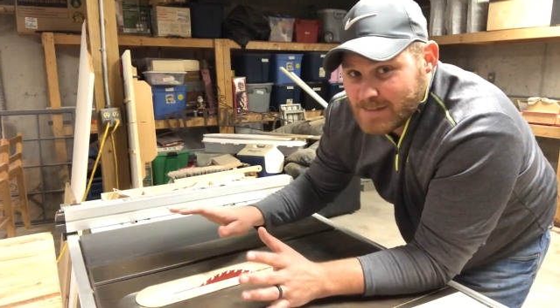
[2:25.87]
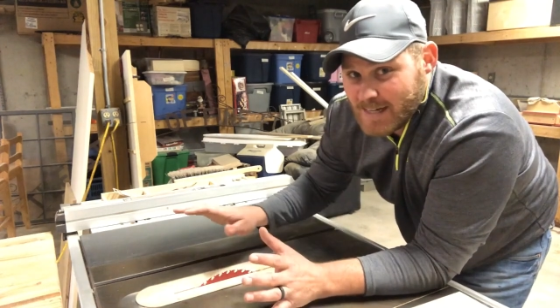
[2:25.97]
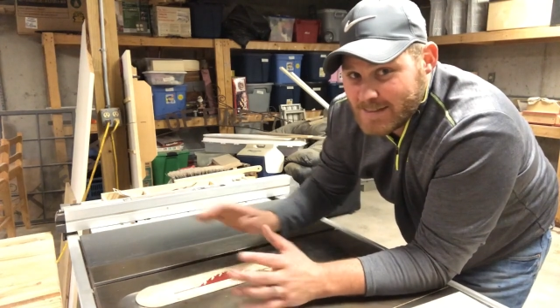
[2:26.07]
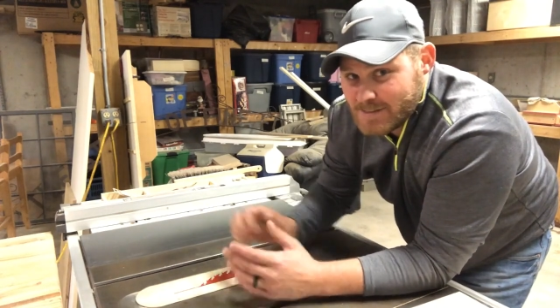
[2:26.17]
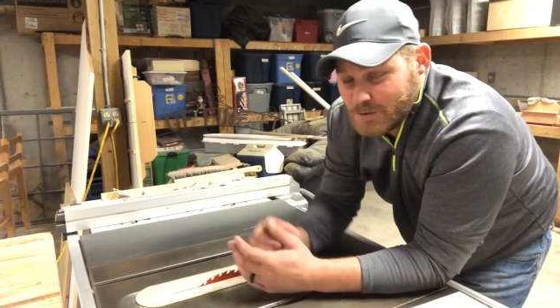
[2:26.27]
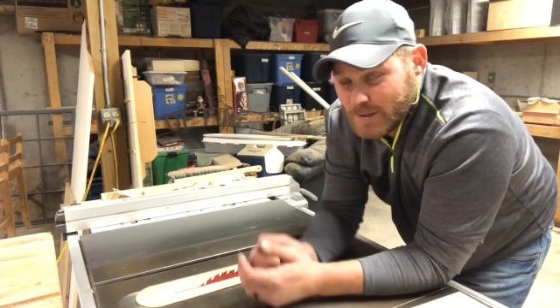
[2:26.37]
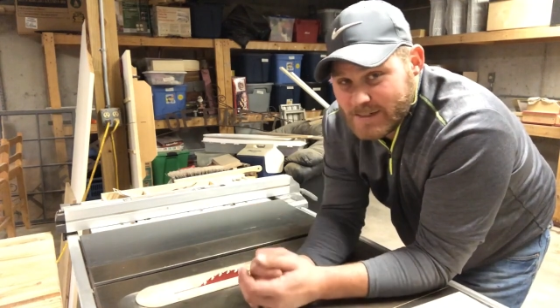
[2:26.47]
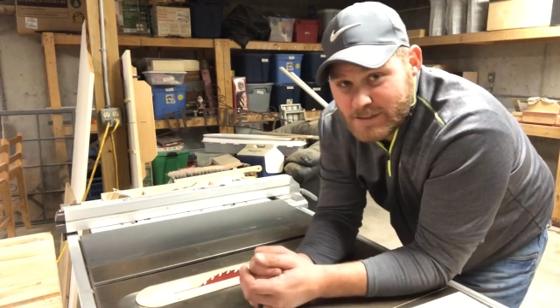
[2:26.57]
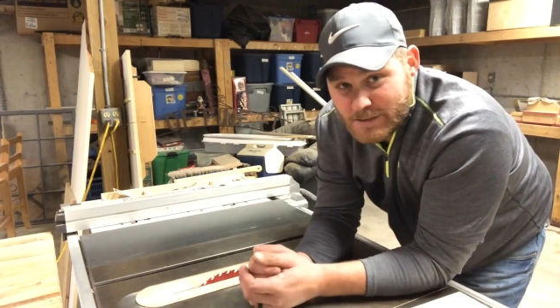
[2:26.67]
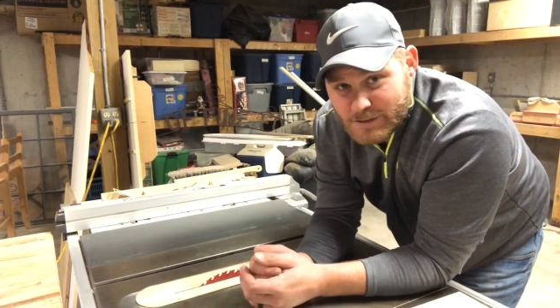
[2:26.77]

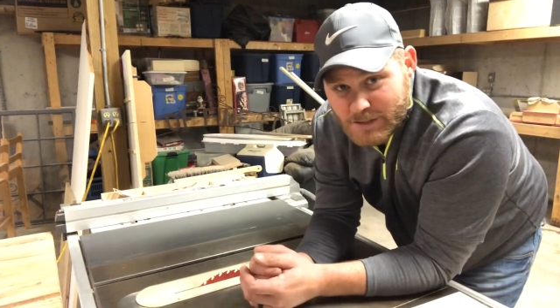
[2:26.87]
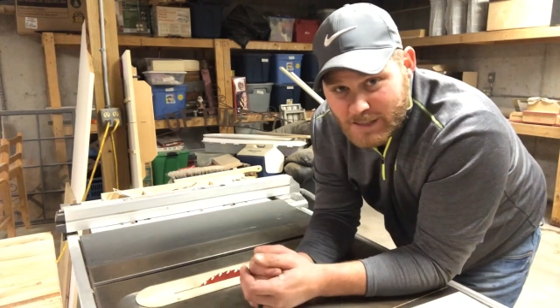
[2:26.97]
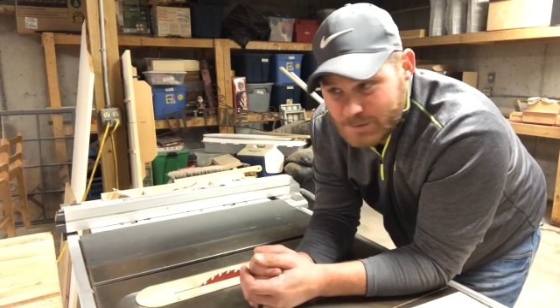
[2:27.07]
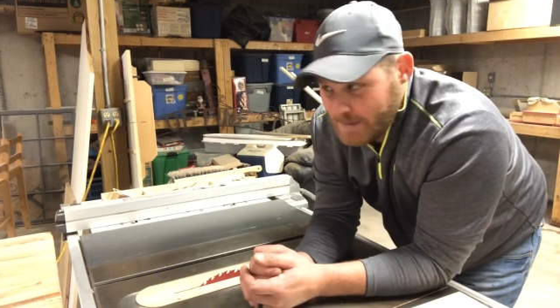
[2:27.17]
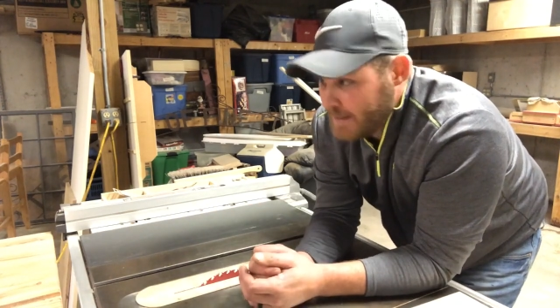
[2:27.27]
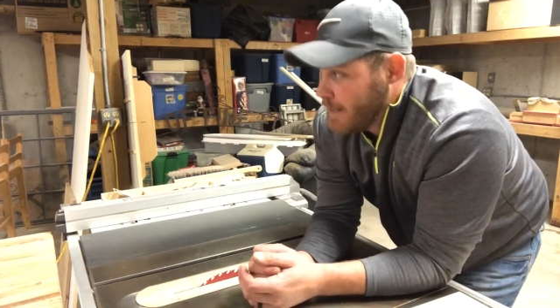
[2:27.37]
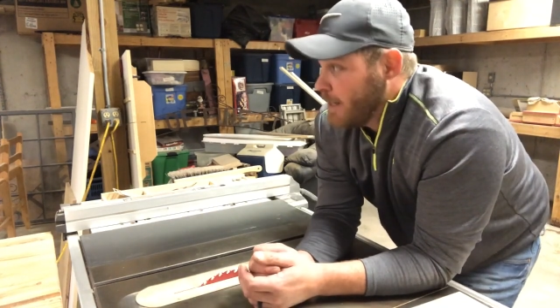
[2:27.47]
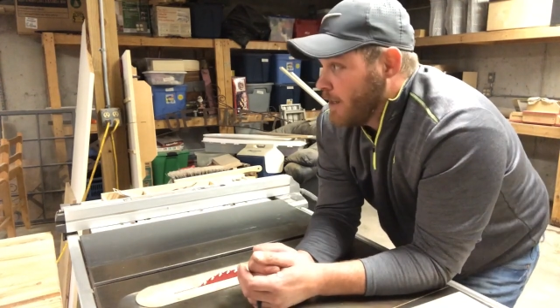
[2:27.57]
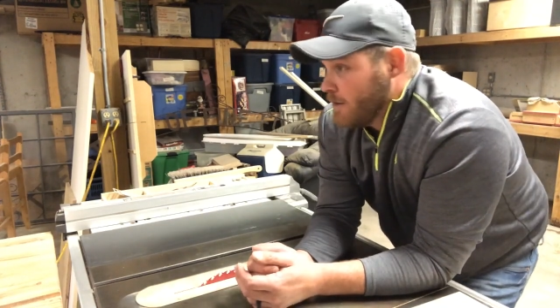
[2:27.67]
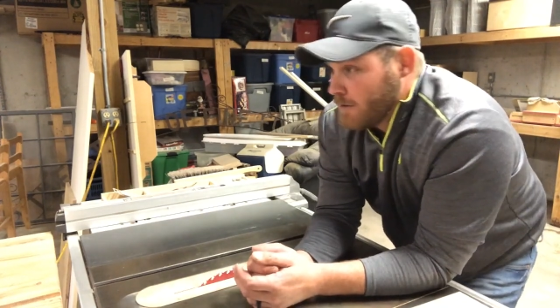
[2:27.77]
concentration or judgment.
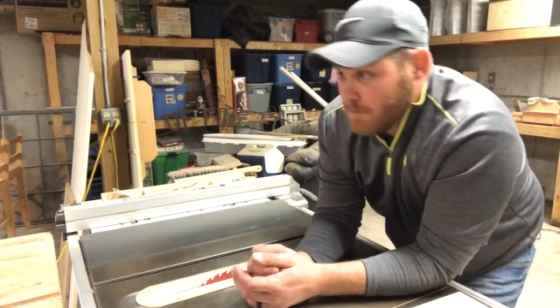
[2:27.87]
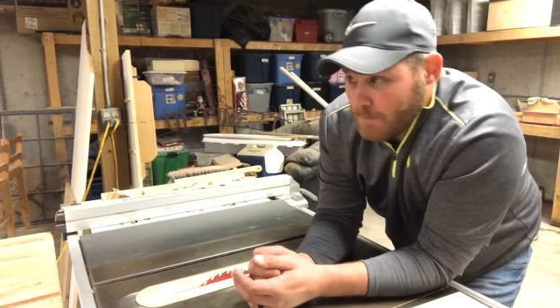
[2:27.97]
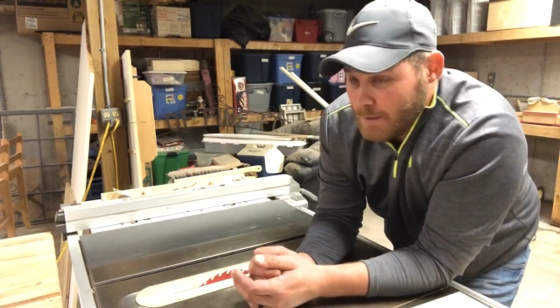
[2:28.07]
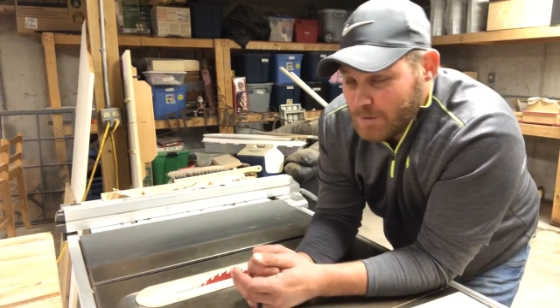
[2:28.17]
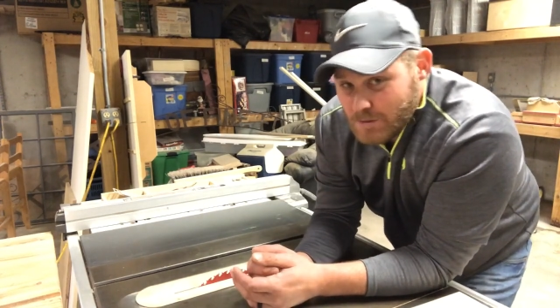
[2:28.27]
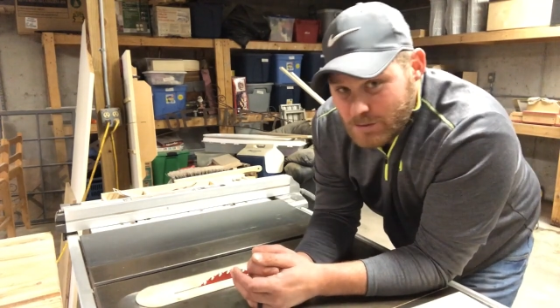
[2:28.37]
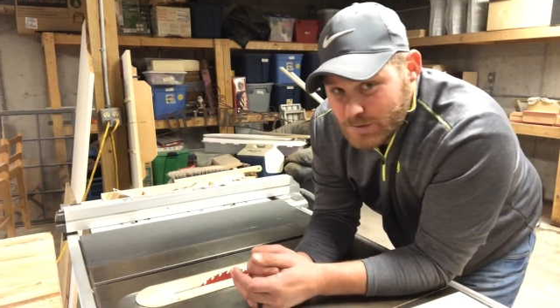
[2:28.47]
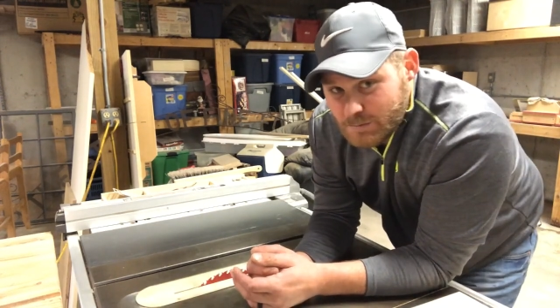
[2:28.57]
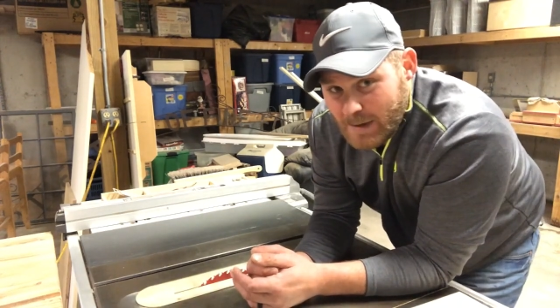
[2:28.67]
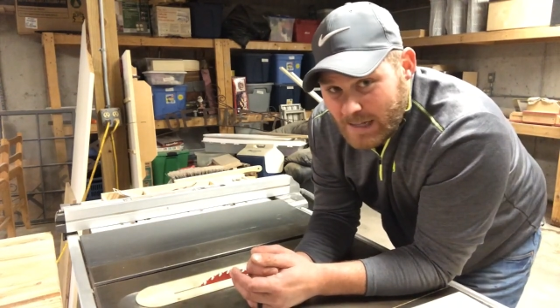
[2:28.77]
Maybe you
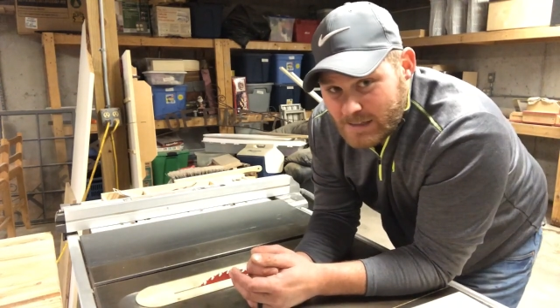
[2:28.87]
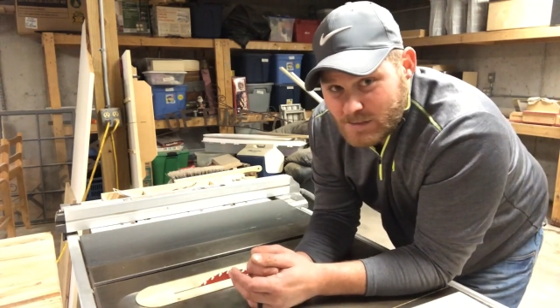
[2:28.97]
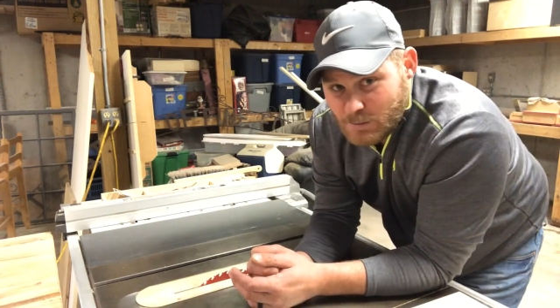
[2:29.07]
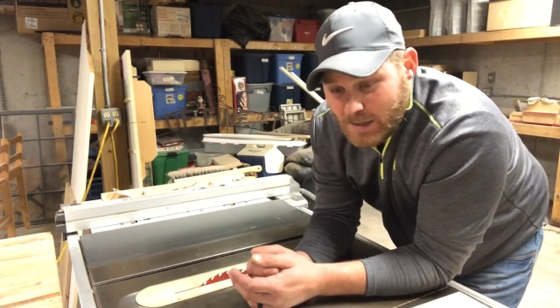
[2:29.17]
lose balance,